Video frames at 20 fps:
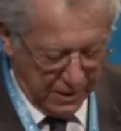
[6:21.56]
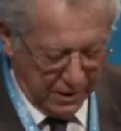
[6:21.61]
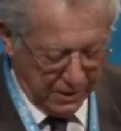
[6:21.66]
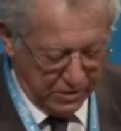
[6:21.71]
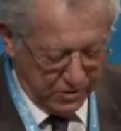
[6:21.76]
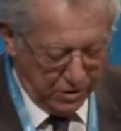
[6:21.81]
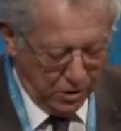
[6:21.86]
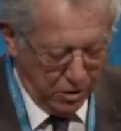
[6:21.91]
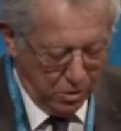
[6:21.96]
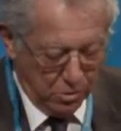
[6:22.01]

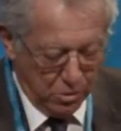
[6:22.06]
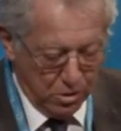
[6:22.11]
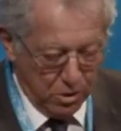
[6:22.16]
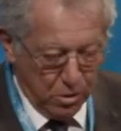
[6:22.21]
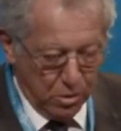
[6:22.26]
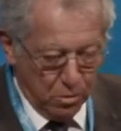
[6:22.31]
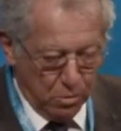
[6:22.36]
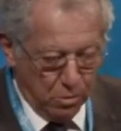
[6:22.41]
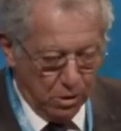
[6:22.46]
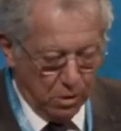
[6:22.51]
And so
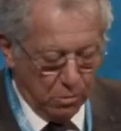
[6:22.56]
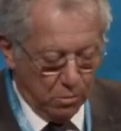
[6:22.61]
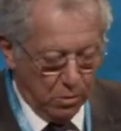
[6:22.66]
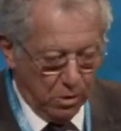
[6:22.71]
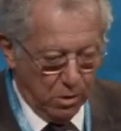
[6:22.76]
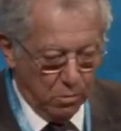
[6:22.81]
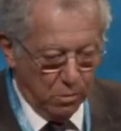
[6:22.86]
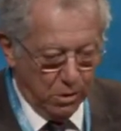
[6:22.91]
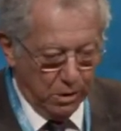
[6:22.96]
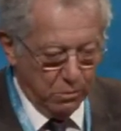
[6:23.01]

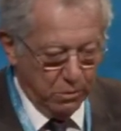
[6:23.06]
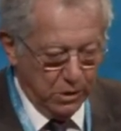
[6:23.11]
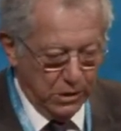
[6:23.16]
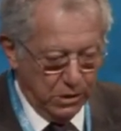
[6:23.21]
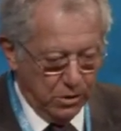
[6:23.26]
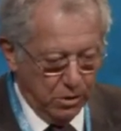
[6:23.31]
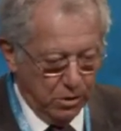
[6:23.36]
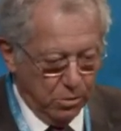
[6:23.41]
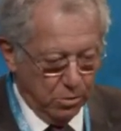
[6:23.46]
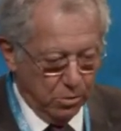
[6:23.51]
what do we
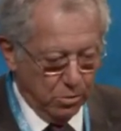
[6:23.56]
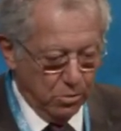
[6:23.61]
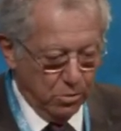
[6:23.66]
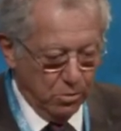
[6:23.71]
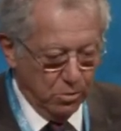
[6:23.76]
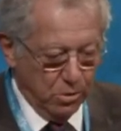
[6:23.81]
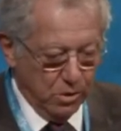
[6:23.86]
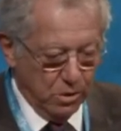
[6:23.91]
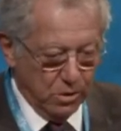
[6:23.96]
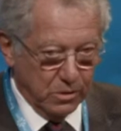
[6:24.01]

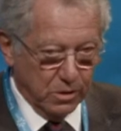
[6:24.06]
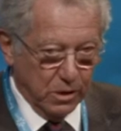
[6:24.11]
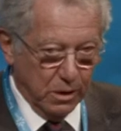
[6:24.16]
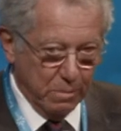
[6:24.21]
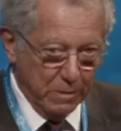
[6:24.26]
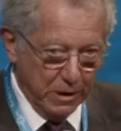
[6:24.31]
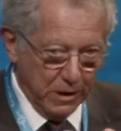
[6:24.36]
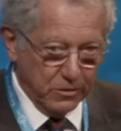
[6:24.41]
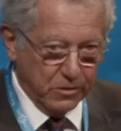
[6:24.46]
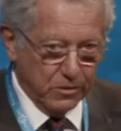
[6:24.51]
do
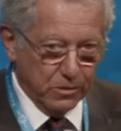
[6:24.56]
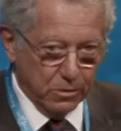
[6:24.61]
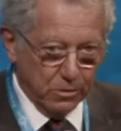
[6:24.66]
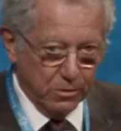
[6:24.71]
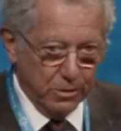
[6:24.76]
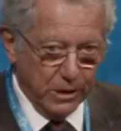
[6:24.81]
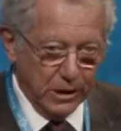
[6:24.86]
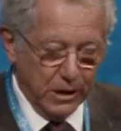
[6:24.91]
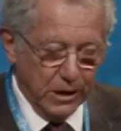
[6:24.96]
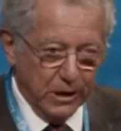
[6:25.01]
about
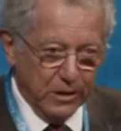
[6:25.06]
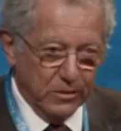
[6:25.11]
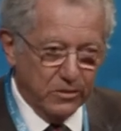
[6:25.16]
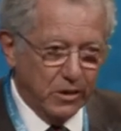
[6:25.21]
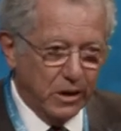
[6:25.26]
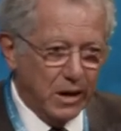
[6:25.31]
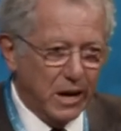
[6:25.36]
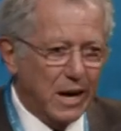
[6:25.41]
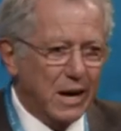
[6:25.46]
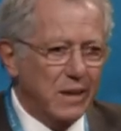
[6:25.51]
storing
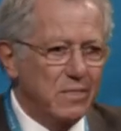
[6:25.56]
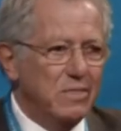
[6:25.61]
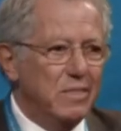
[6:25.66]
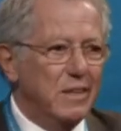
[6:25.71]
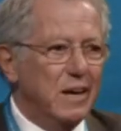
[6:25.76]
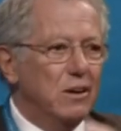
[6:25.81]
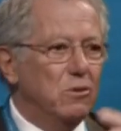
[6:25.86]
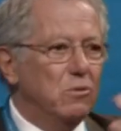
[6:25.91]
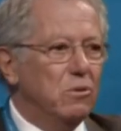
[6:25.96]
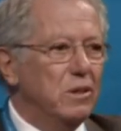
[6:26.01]
energy and
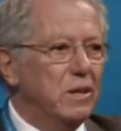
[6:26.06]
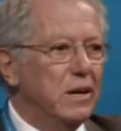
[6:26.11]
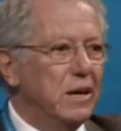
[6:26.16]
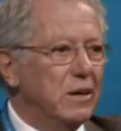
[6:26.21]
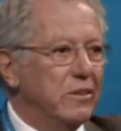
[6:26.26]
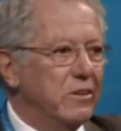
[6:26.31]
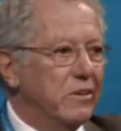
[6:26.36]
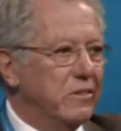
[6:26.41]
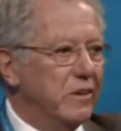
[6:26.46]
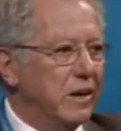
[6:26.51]
then all the
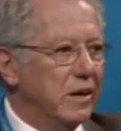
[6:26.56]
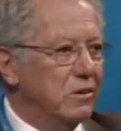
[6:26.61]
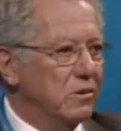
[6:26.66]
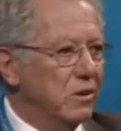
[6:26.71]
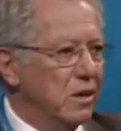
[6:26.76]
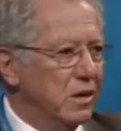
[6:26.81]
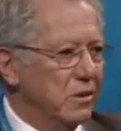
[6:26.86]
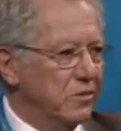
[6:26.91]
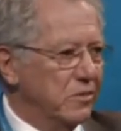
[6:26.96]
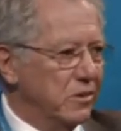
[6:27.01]
other
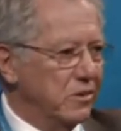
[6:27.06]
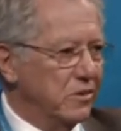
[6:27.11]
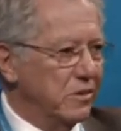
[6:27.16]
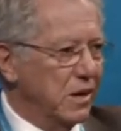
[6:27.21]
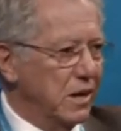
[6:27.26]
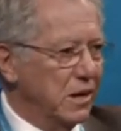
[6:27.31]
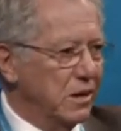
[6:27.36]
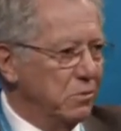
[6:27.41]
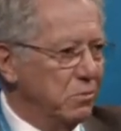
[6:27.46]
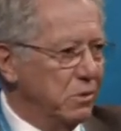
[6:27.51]
technologies?
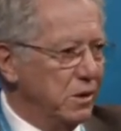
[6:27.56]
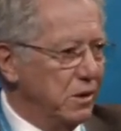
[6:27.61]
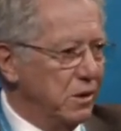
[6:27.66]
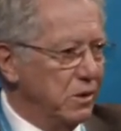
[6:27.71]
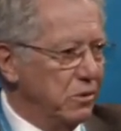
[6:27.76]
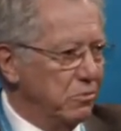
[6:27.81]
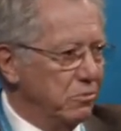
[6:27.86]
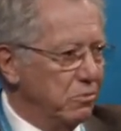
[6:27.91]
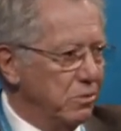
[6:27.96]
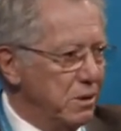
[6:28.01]
How do
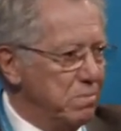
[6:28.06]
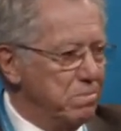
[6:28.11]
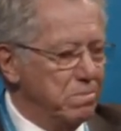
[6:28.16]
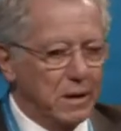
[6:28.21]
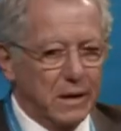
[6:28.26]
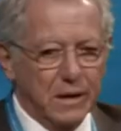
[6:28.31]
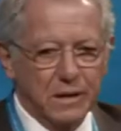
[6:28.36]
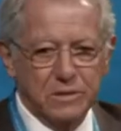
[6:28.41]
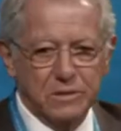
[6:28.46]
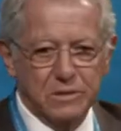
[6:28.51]
we
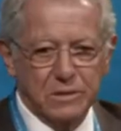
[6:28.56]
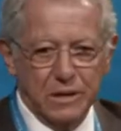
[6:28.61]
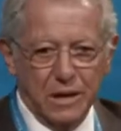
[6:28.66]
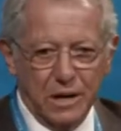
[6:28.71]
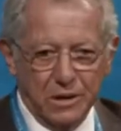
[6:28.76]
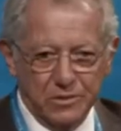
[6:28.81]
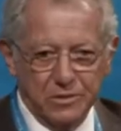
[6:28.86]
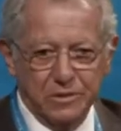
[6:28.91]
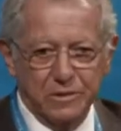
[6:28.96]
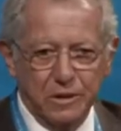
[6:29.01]
replace
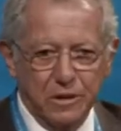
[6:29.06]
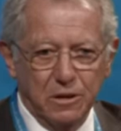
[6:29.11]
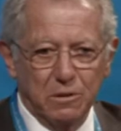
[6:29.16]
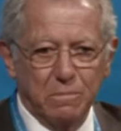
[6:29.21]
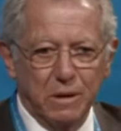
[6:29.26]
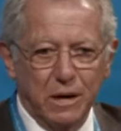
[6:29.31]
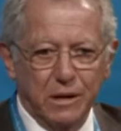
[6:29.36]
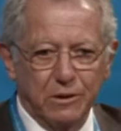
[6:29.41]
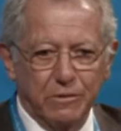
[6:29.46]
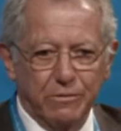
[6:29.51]
our steel
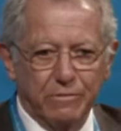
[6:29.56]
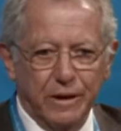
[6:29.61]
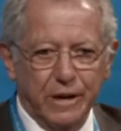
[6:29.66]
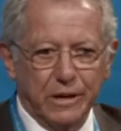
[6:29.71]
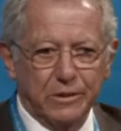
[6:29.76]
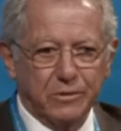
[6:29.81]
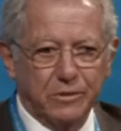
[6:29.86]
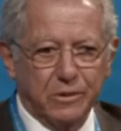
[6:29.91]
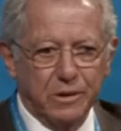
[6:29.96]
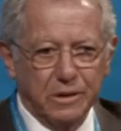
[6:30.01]

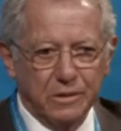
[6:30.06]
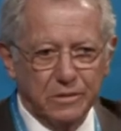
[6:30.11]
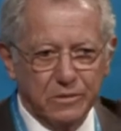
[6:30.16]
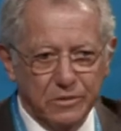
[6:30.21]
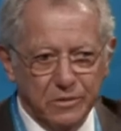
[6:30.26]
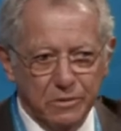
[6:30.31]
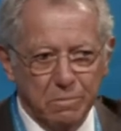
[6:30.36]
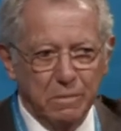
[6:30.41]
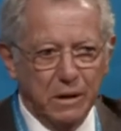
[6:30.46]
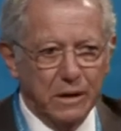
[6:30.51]
manufacturing,
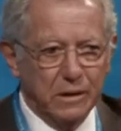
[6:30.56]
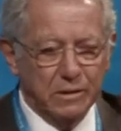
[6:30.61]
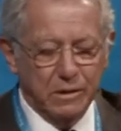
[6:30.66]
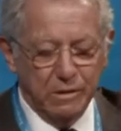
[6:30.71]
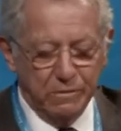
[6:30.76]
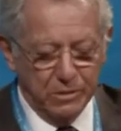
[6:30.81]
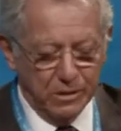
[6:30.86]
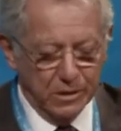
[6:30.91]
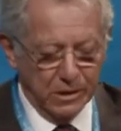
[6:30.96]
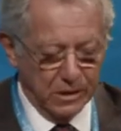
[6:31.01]
cement,
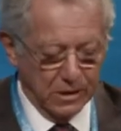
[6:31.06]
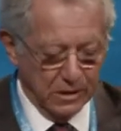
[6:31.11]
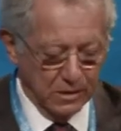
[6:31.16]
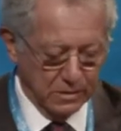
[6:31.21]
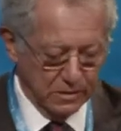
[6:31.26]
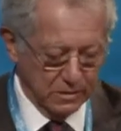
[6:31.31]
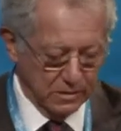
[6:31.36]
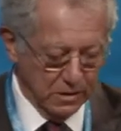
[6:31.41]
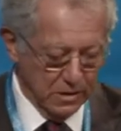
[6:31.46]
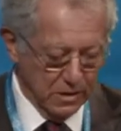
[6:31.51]
everything
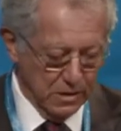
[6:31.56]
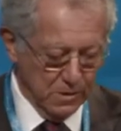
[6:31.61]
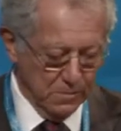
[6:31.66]
else?